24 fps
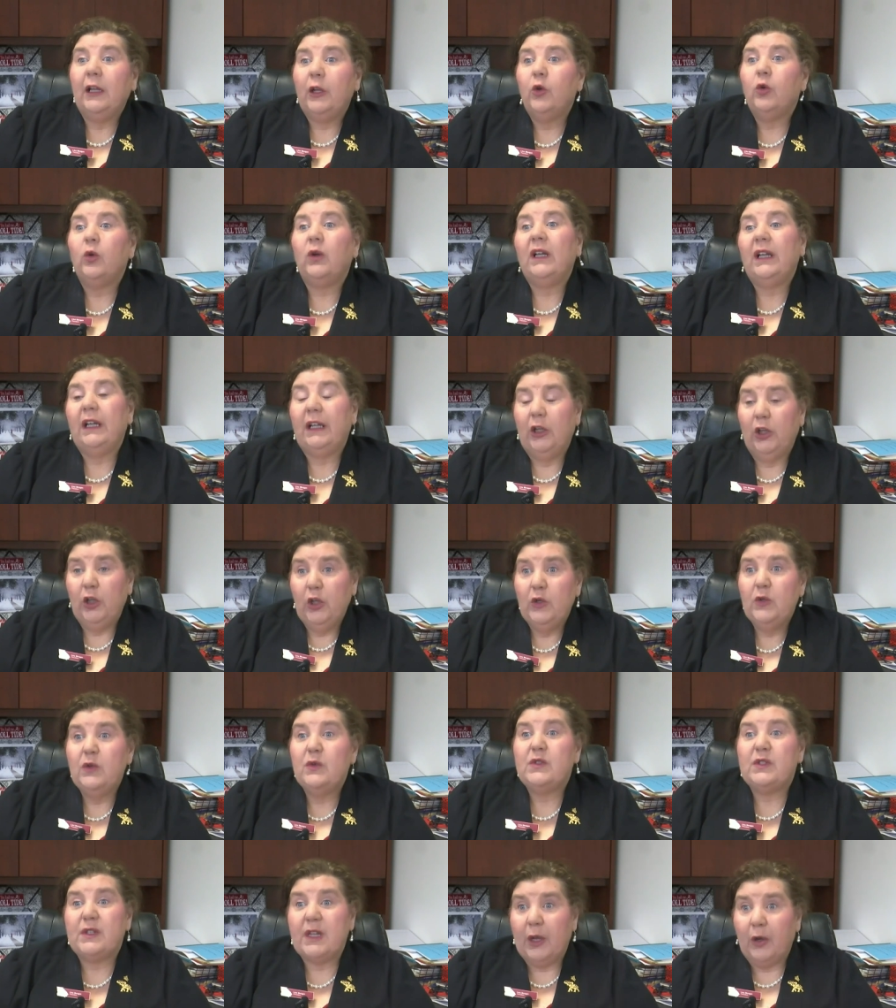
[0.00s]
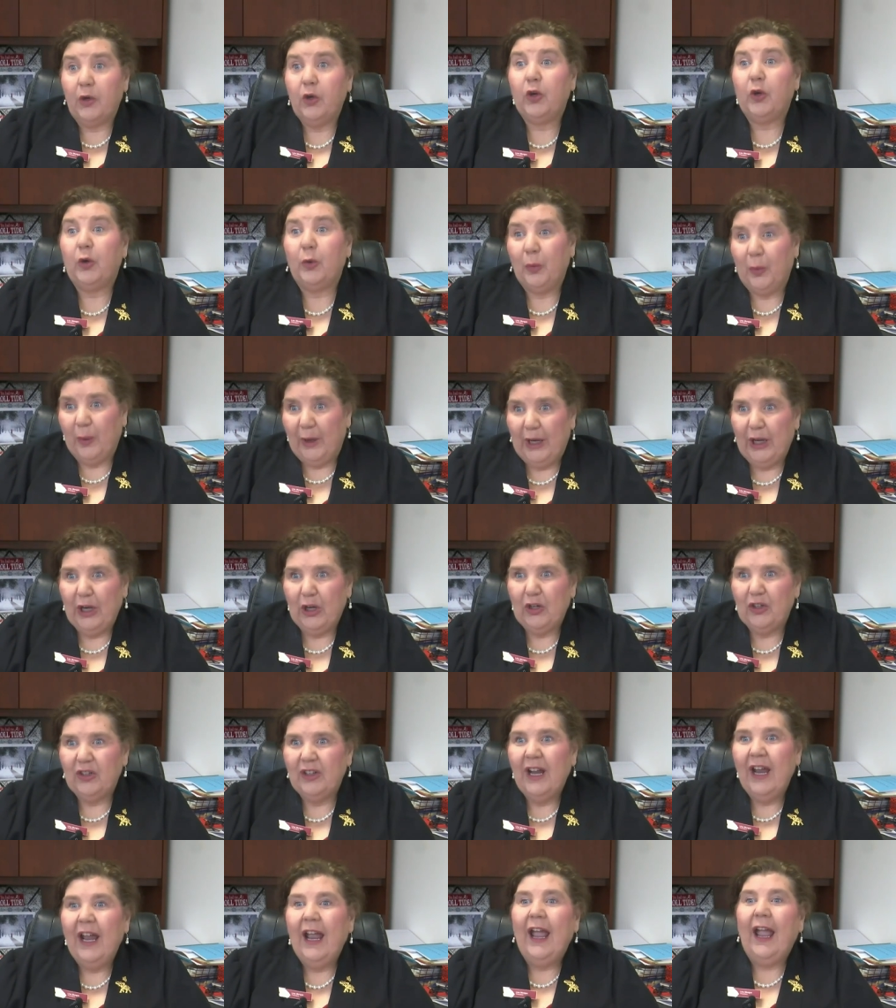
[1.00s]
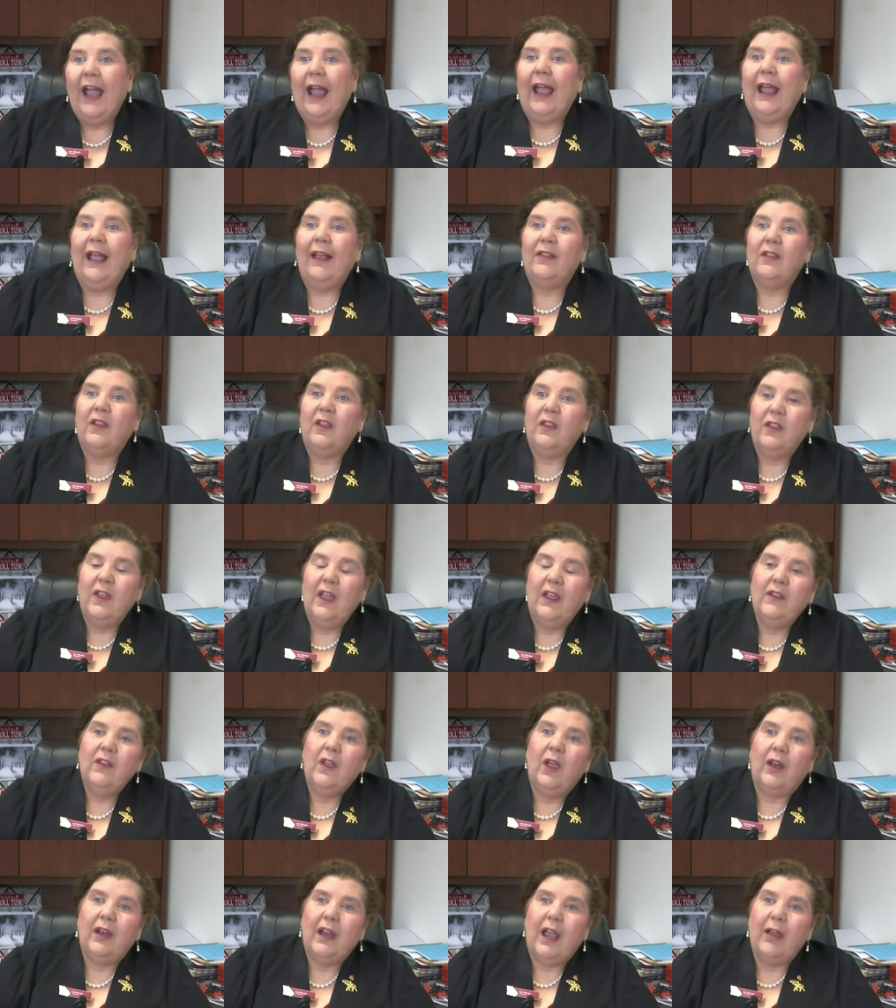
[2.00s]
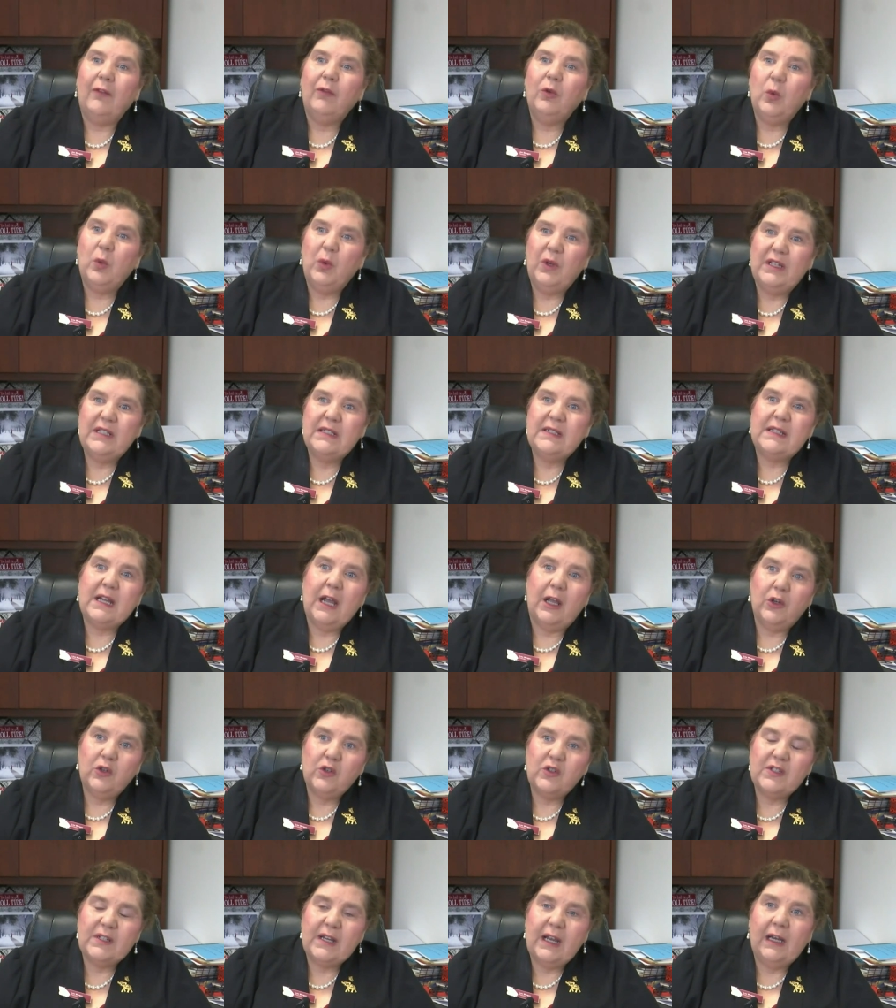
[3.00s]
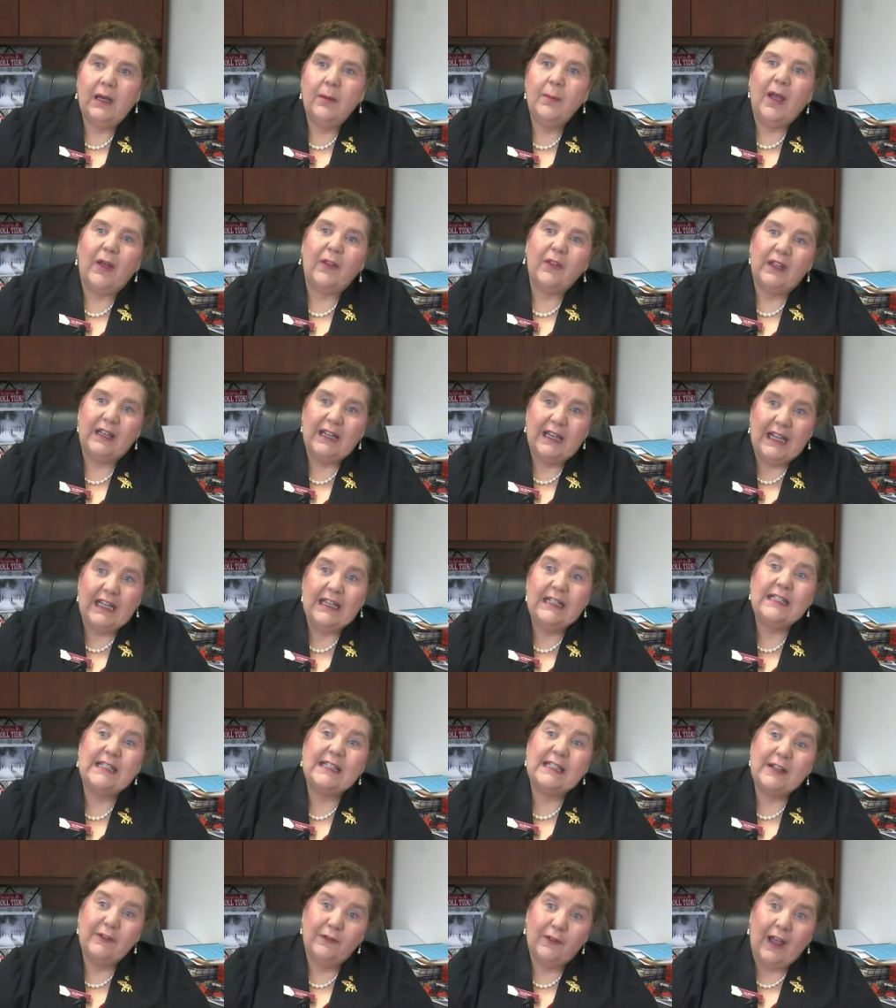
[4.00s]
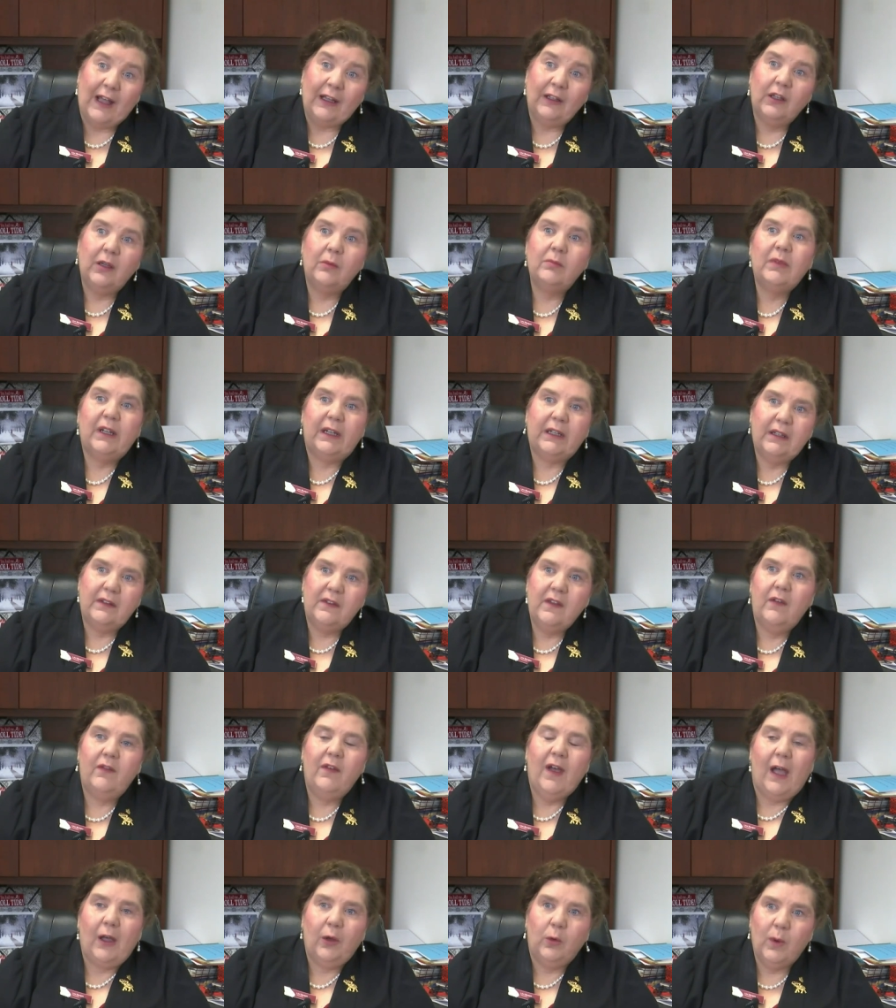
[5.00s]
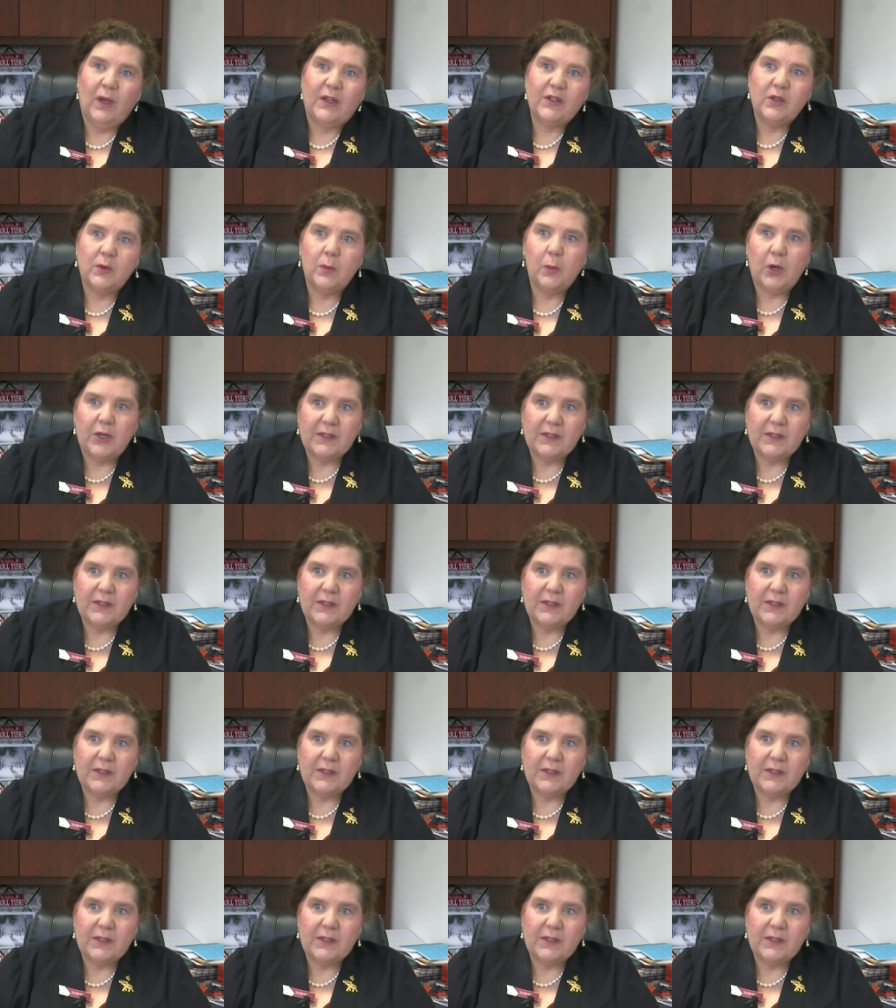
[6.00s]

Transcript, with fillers: literally lose their career. And the thing that everyone needs to understand about the needs development in the evaluation